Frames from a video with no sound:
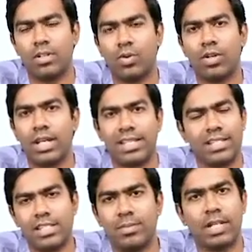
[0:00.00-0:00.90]
total
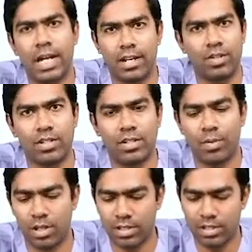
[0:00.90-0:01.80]
exchangeable cations in the
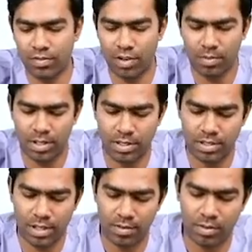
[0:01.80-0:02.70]
body. This is the formula.
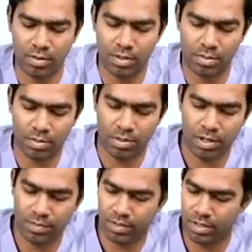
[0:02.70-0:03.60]
This you have to remember
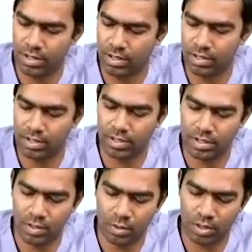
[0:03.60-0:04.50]
definitely. This is
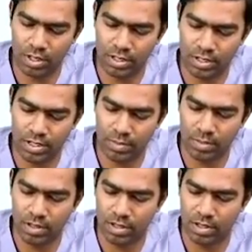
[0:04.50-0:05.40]
the total
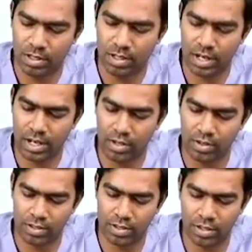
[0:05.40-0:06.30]
exchangeable
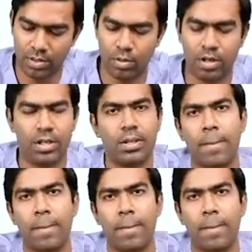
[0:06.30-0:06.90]
cations in the body.